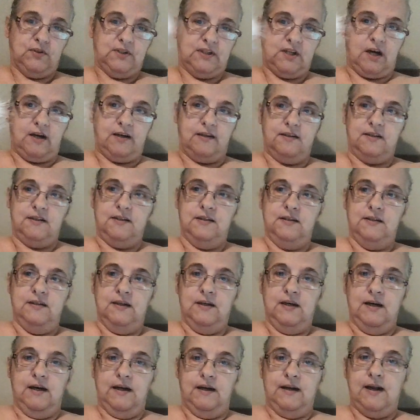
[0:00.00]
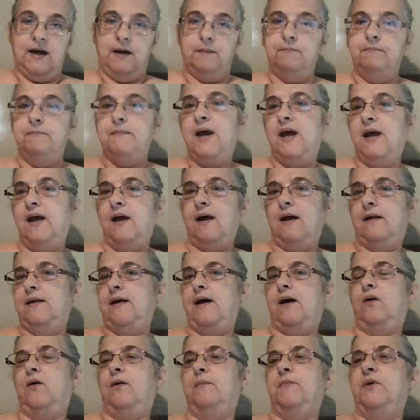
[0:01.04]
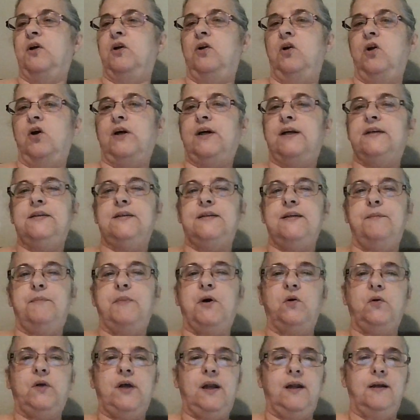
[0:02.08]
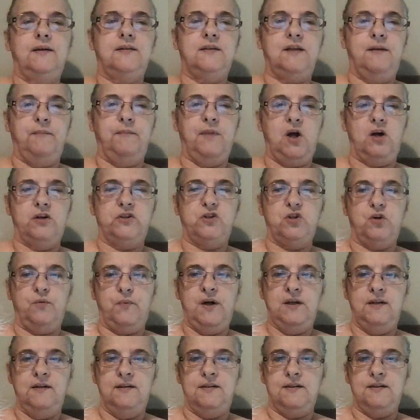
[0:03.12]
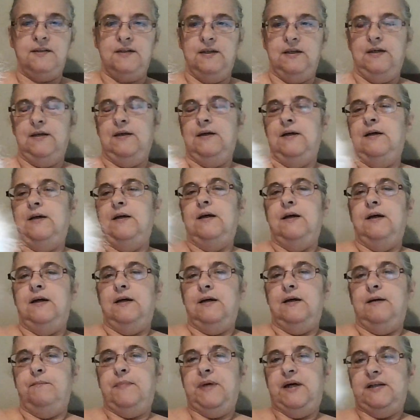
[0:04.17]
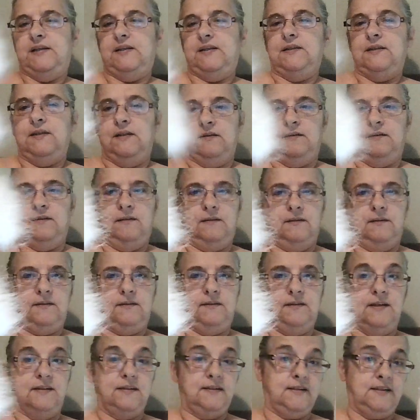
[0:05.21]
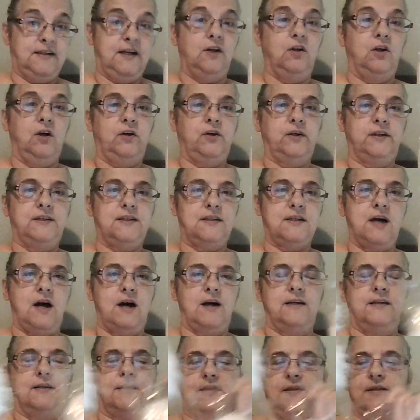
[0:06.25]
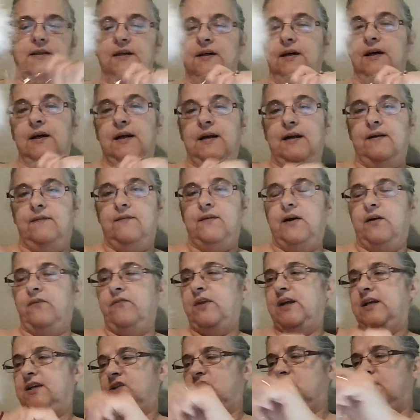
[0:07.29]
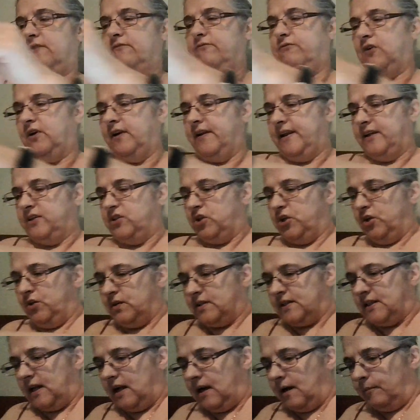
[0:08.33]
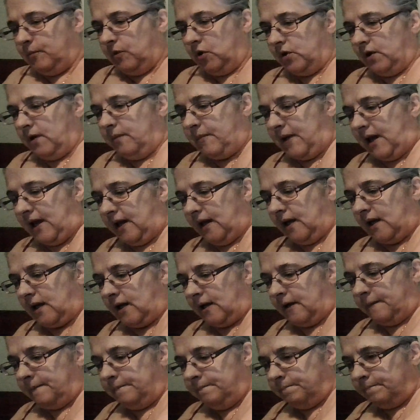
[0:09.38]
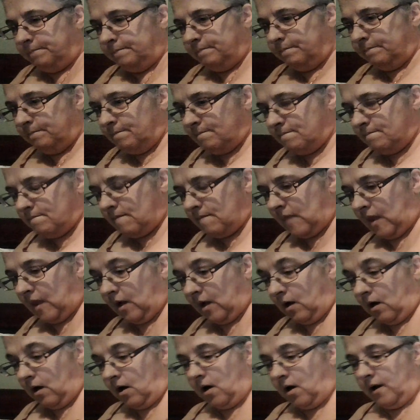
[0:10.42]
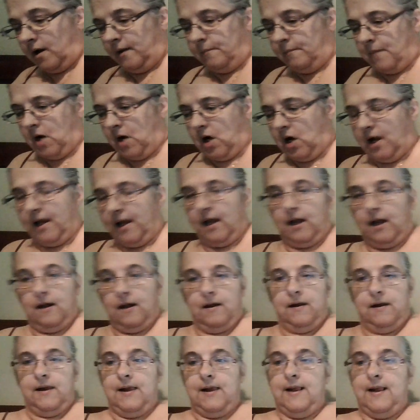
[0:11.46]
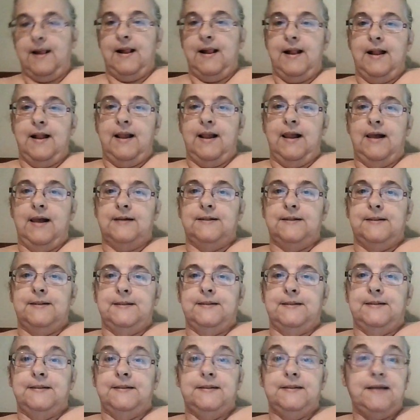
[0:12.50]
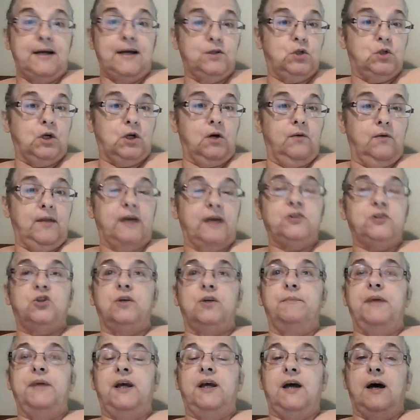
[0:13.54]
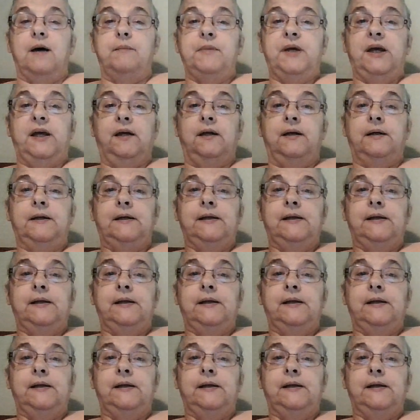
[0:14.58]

size. I may now I'm going to look and see about getting some larger ones, but that's still a good size. Now these are for the chooks that I'm going to make on my Sentro that should be coming